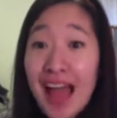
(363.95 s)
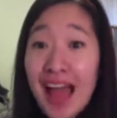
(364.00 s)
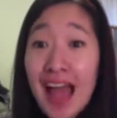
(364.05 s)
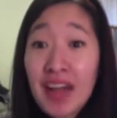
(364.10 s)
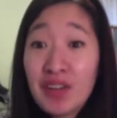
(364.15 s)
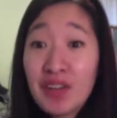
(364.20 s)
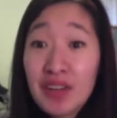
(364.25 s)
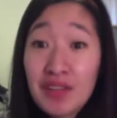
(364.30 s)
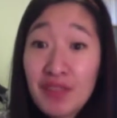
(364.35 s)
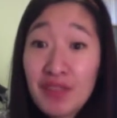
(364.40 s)
I
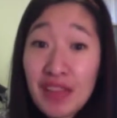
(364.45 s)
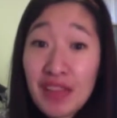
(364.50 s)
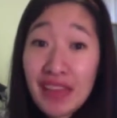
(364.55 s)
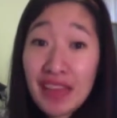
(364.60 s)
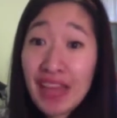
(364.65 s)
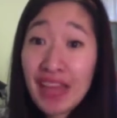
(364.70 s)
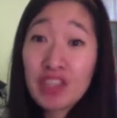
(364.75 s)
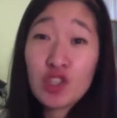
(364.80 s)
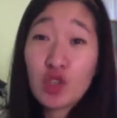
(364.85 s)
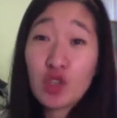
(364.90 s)
don't even
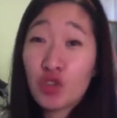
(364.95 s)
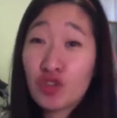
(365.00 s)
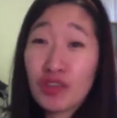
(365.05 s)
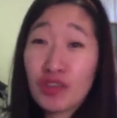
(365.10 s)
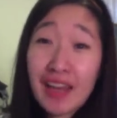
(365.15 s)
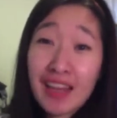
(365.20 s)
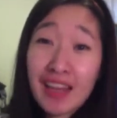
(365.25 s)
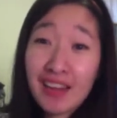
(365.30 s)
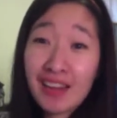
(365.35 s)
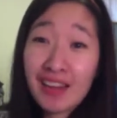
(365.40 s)
like to
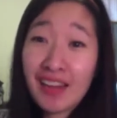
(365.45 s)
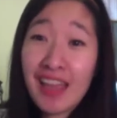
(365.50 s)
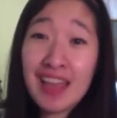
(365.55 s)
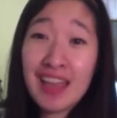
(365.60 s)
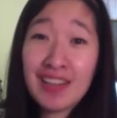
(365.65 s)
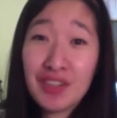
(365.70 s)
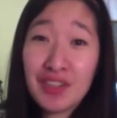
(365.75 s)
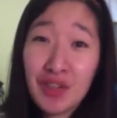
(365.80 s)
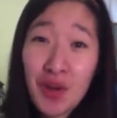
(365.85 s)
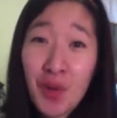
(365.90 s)
grill,
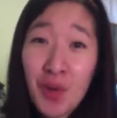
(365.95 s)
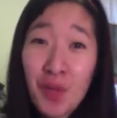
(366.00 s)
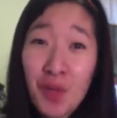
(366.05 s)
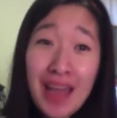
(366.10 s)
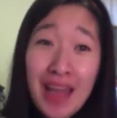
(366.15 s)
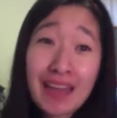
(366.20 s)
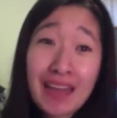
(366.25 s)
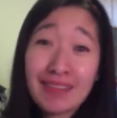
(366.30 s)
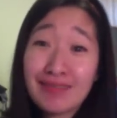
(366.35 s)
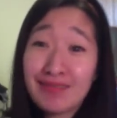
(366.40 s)
and you know
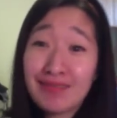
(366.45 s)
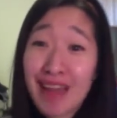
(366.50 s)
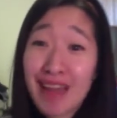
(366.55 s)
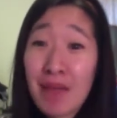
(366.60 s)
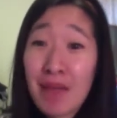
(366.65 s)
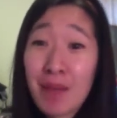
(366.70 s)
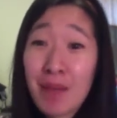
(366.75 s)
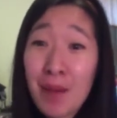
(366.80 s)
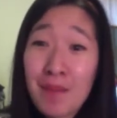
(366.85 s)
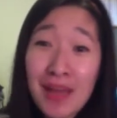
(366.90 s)
what? I
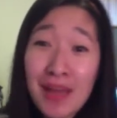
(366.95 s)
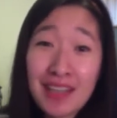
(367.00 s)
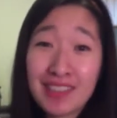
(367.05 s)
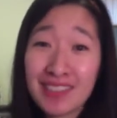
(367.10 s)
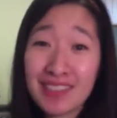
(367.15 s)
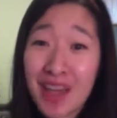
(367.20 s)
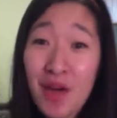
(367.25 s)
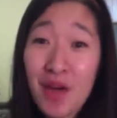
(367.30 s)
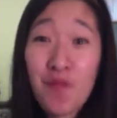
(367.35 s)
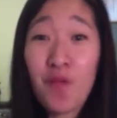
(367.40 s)
bought
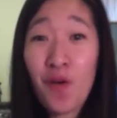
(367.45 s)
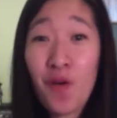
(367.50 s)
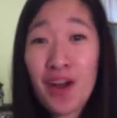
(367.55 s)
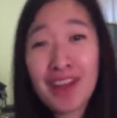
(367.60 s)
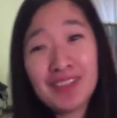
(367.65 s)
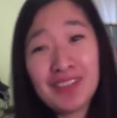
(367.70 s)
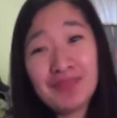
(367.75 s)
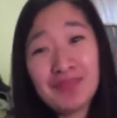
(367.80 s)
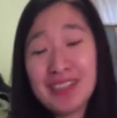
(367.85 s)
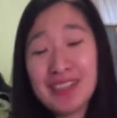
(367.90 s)
myself
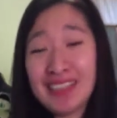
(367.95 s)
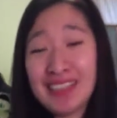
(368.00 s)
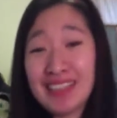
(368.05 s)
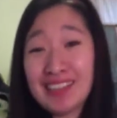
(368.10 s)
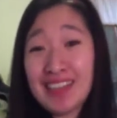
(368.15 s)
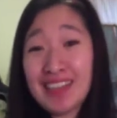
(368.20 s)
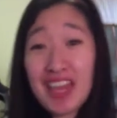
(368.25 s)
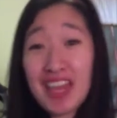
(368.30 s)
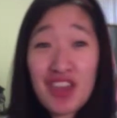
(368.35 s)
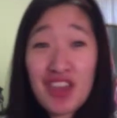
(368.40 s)
one because
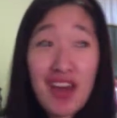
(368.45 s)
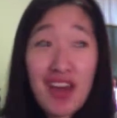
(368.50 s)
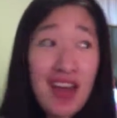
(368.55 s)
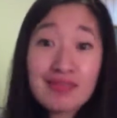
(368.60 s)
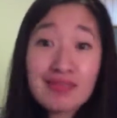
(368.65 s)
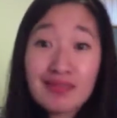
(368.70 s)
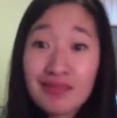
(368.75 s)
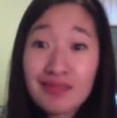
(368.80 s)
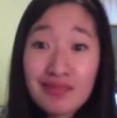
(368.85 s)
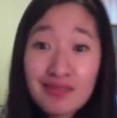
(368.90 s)
I thought,
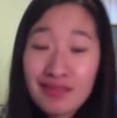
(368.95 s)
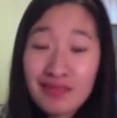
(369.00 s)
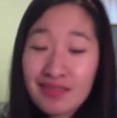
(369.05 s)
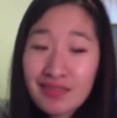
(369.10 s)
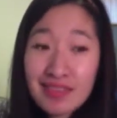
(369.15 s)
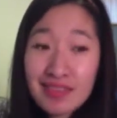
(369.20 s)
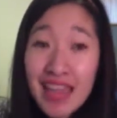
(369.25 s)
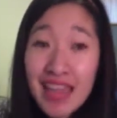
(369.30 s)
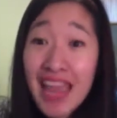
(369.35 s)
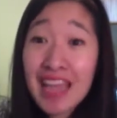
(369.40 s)

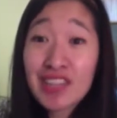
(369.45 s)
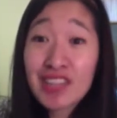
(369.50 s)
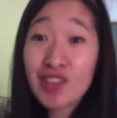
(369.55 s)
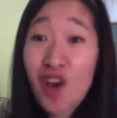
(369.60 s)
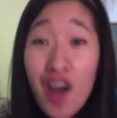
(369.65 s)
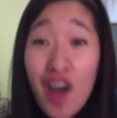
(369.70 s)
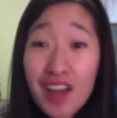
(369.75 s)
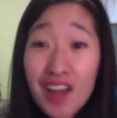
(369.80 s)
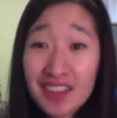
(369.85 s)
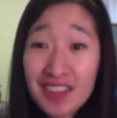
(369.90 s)

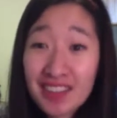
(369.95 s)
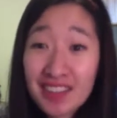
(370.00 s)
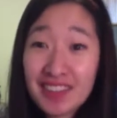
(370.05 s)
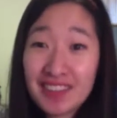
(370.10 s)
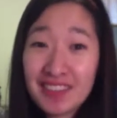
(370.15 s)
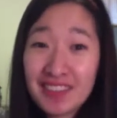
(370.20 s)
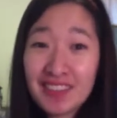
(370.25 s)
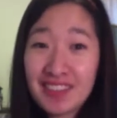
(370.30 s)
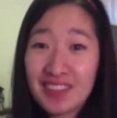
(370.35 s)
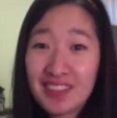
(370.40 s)

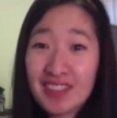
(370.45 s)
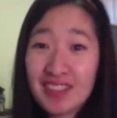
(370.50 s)
$8,